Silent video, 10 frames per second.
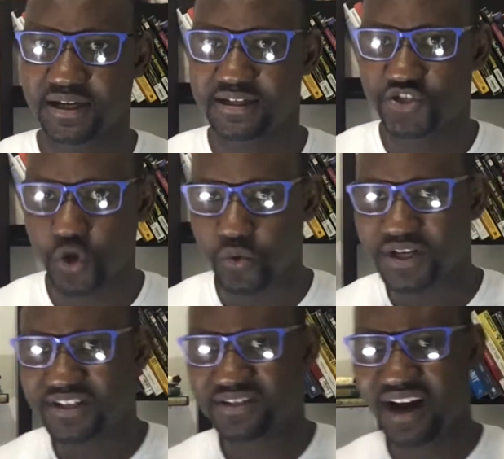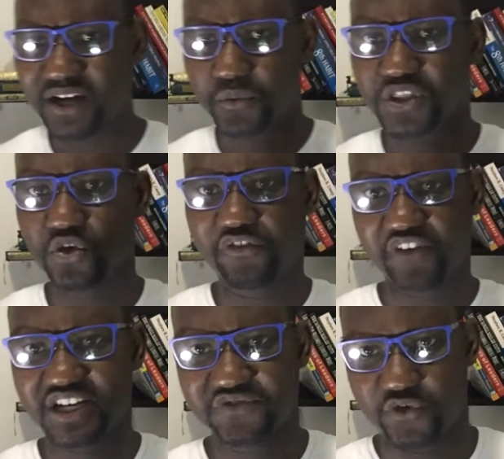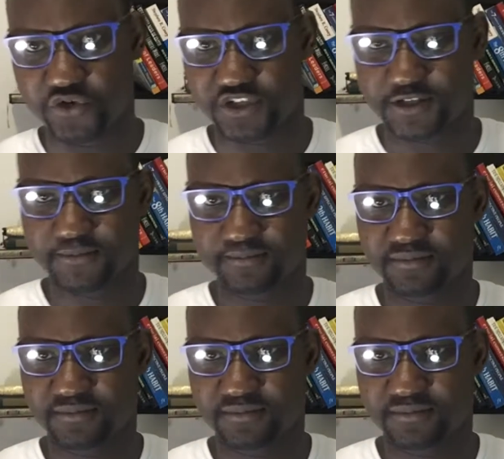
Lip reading: So start with your friends first,